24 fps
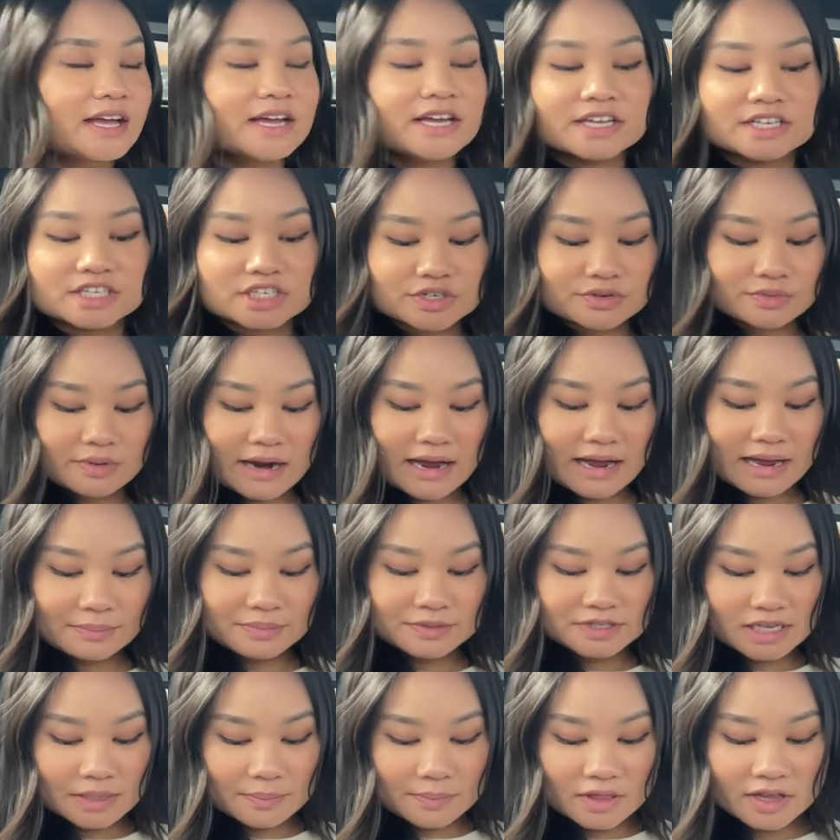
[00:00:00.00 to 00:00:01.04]
to grab
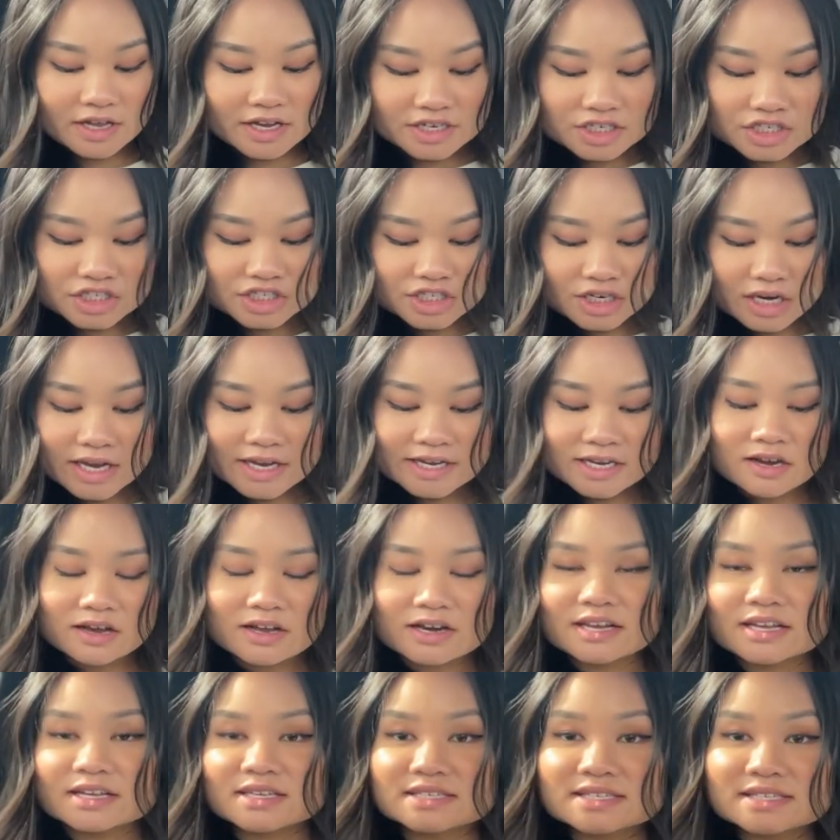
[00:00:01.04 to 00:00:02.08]
some lunch. I got
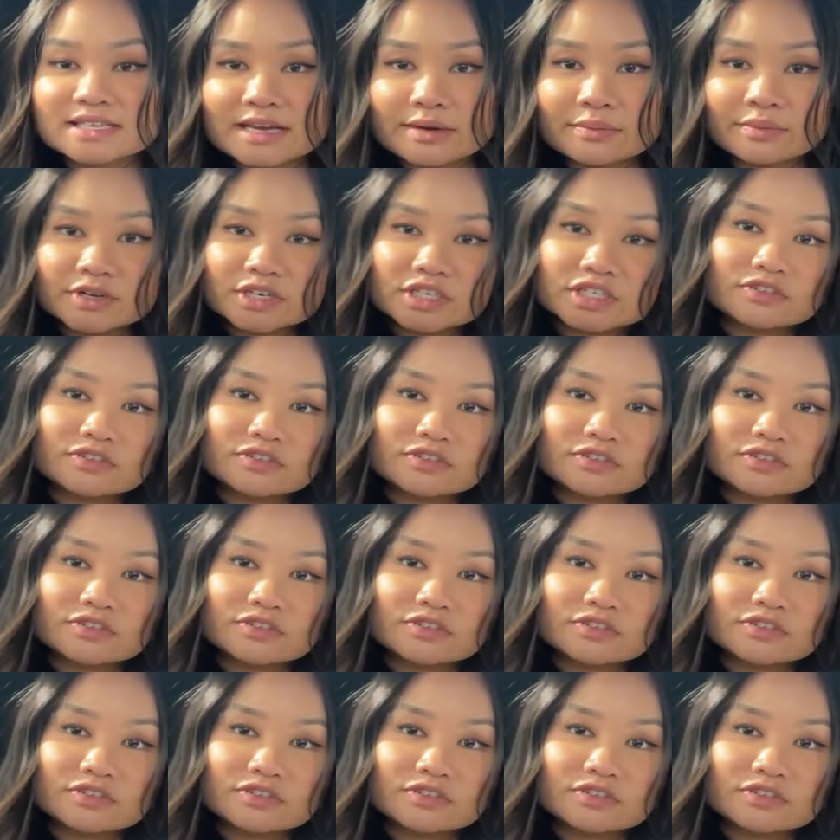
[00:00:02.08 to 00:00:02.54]
a sandwich